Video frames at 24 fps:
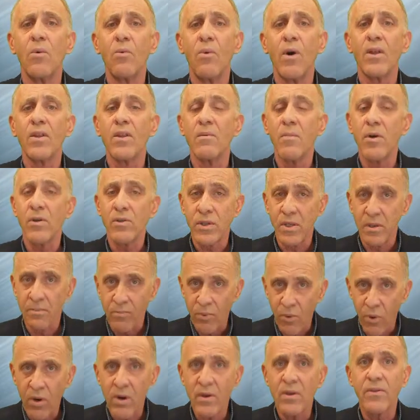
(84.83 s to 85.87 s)
Well, the most
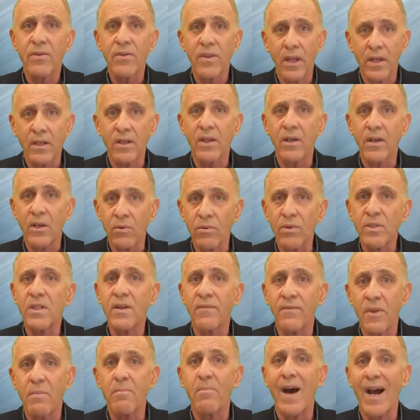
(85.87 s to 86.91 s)
important thing to do is
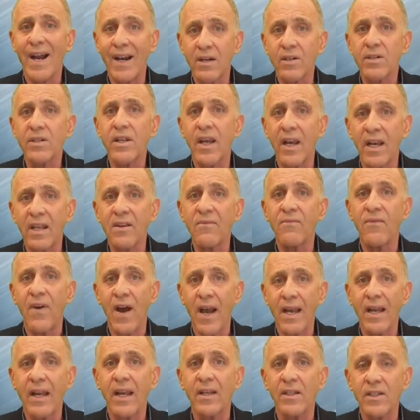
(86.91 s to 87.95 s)
if the buyer's getting
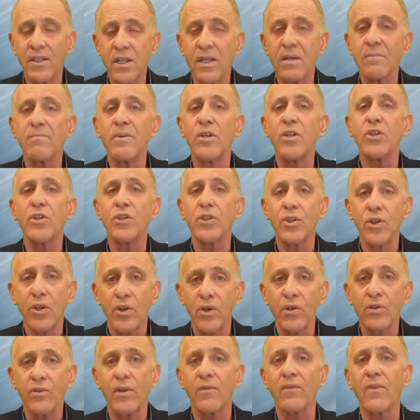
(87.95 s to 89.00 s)
financing, be
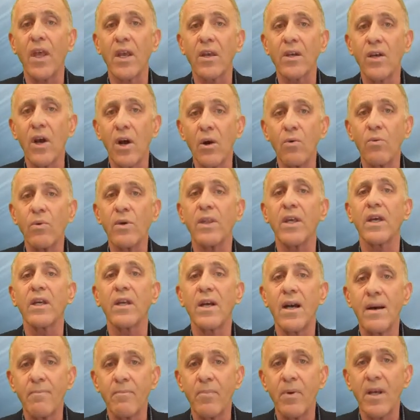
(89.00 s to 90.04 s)
sure that they go with a
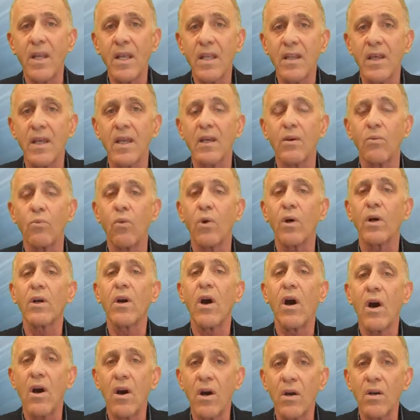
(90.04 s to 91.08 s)
company that can work
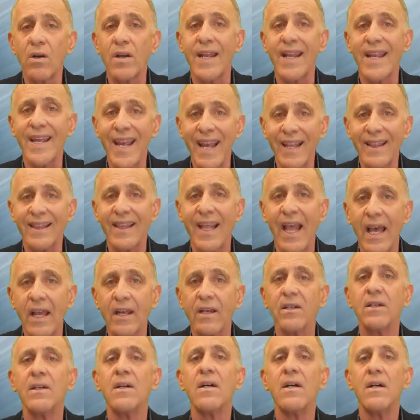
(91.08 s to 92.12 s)
hard to get
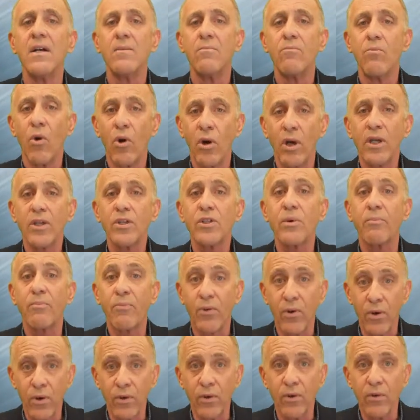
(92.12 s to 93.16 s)
that mortgage
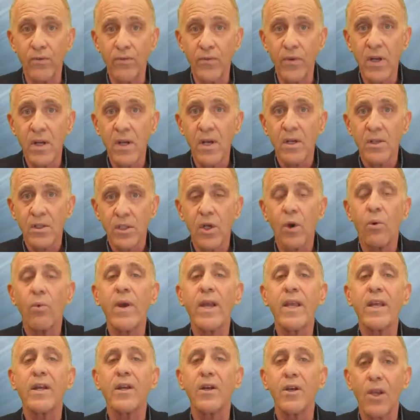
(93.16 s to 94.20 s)
approved so
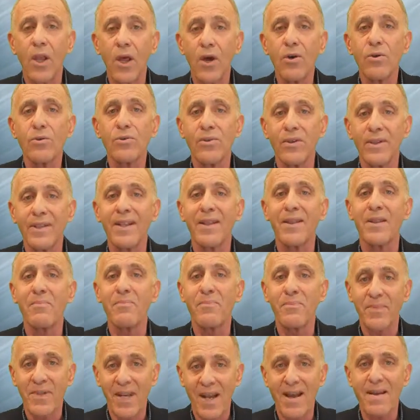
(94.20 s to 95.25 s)
we can close within the
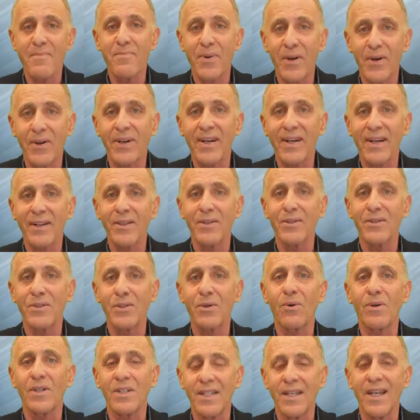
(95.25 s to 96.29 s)
time period of the
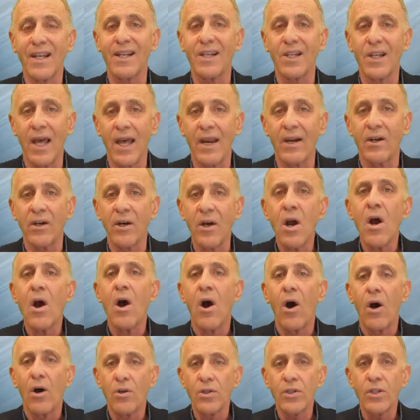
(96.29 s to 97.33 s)
short sale letter.
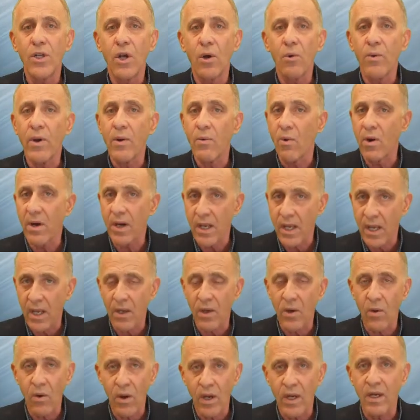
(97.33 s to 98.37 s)
Also, we want to
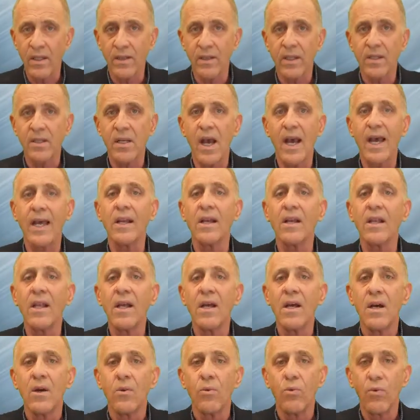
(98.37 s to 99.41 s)
get going on the title
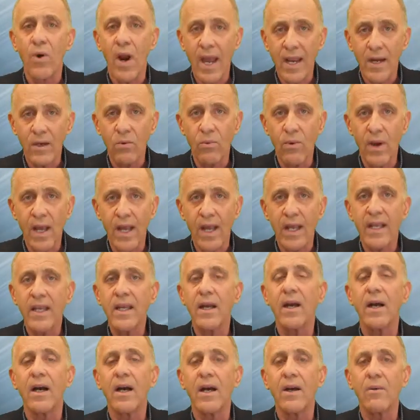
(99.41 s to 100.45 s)
right
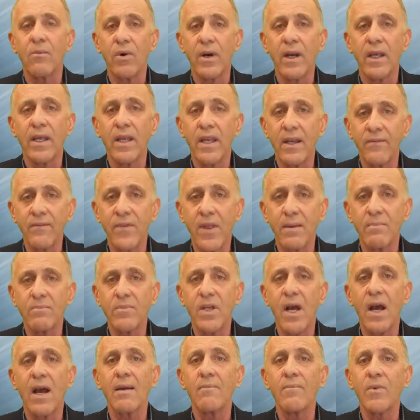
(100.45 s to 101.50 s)
away. Uh, I want to give them
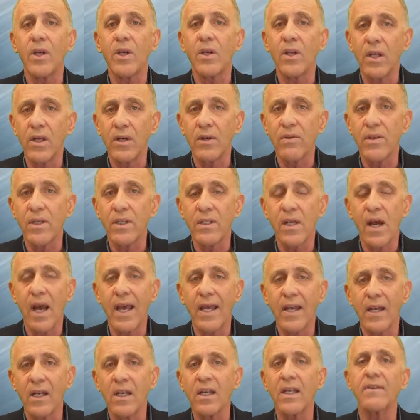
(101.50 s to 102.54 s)
time to clear the
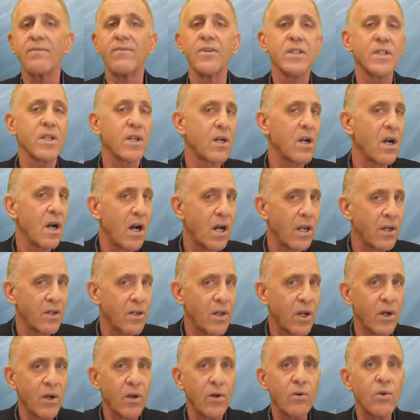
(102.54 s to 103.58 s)
title. If it's a
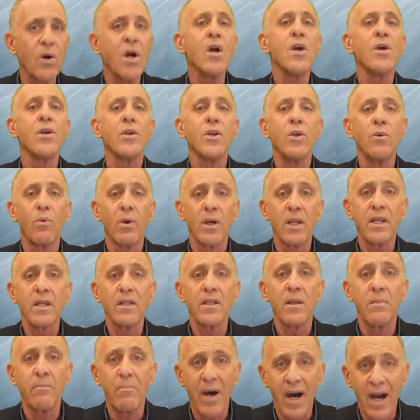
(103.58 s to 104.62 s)
condo, you want to
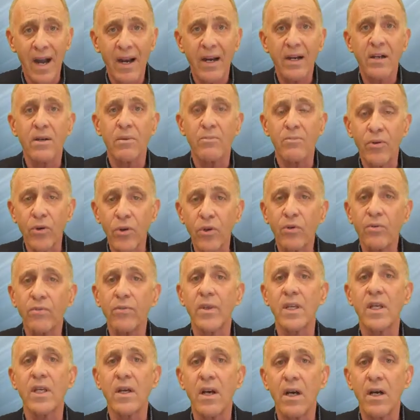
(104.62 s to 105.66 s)
get the buyer approved
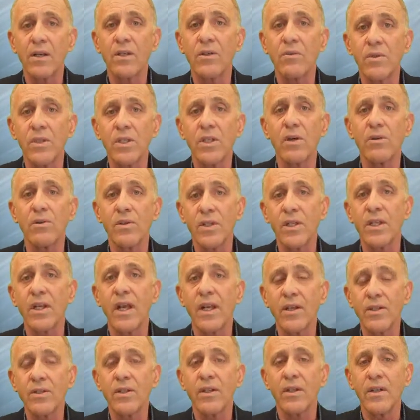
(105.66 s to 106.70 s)
with the condo
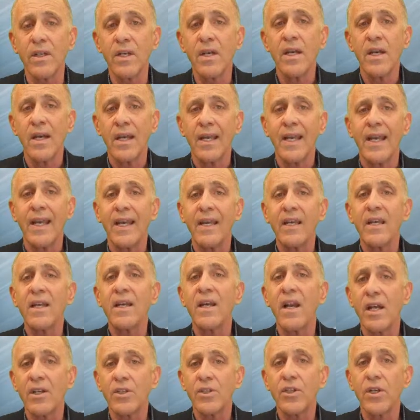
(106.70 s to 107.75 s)
association. In a
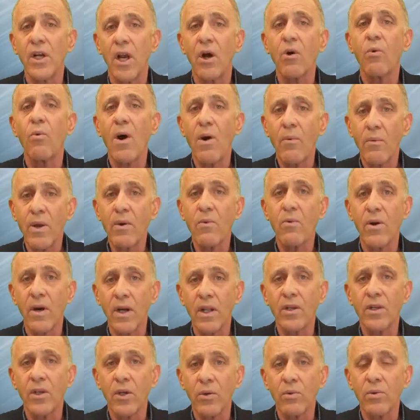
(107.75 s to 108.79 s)
nutshell, what we
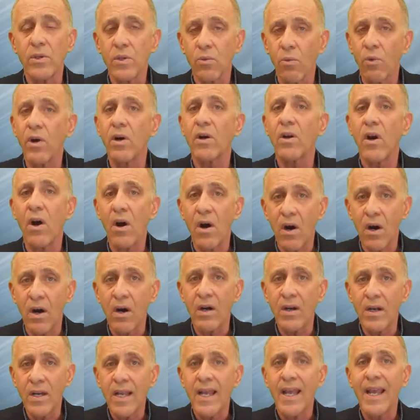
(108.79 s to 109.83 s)
want to do is work
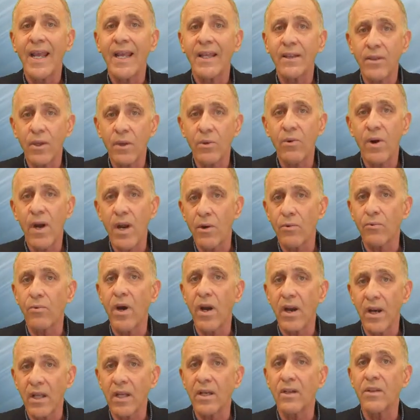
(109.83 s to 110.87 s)
hard, hit the ground
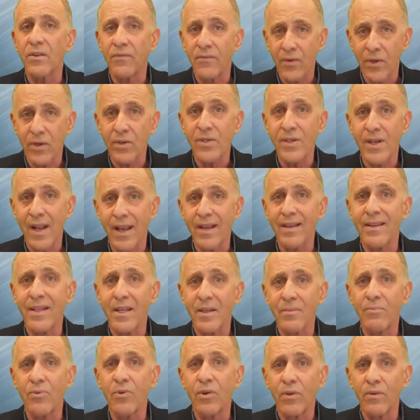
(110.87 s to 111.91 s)
running on the first day of
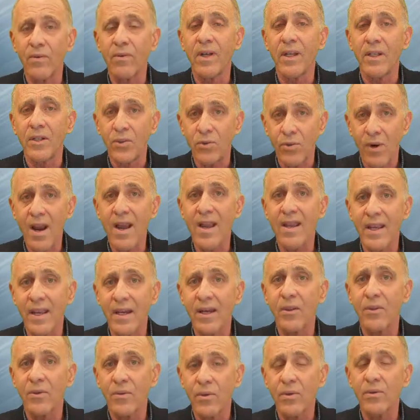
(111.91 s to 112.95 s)
the approval, and try and get
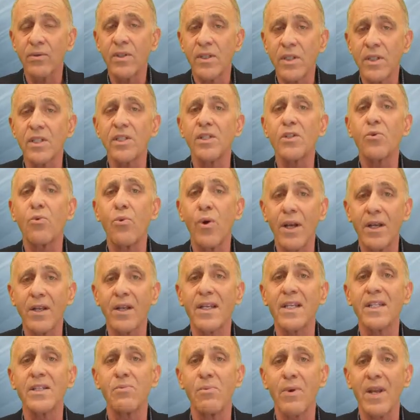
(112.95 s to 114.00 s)
it through just as
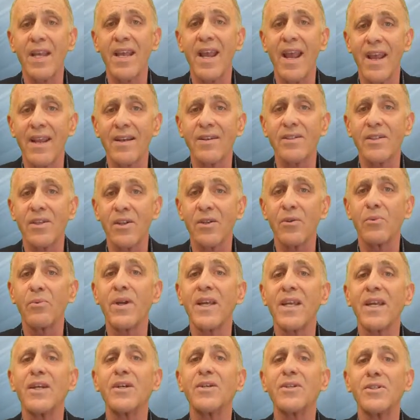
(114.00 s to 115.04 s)
quickly as we can so that
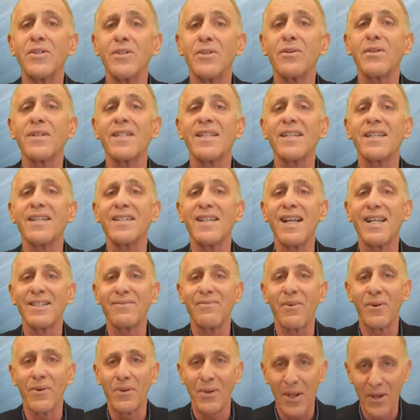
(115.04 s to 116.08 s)
we can ensure a
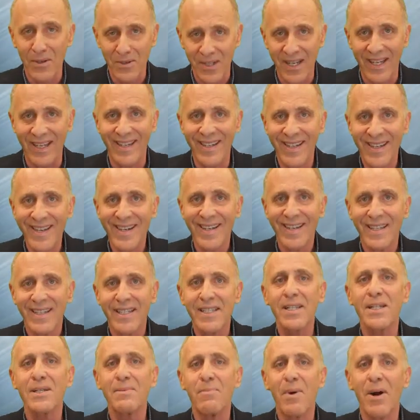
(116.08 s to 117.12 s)
successful closing.
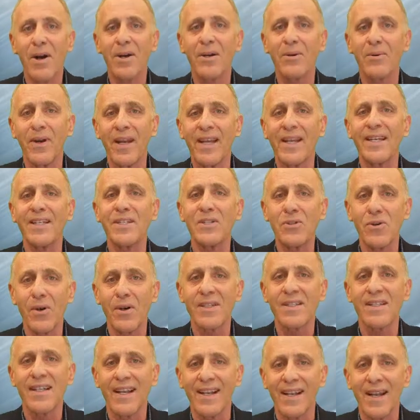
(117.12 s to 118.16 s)
This is Mark Greene at
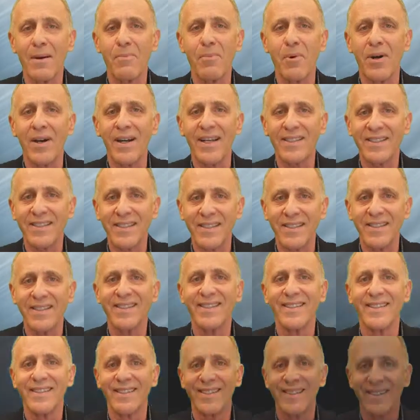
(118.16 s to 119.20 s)
Short Sale
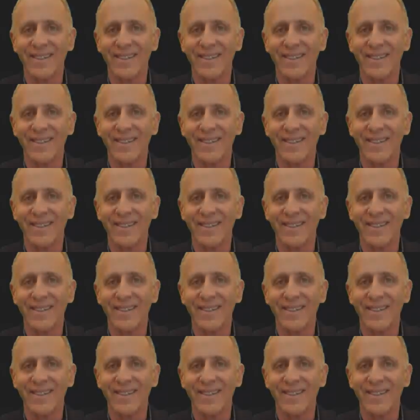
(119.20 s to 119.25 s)
Operations.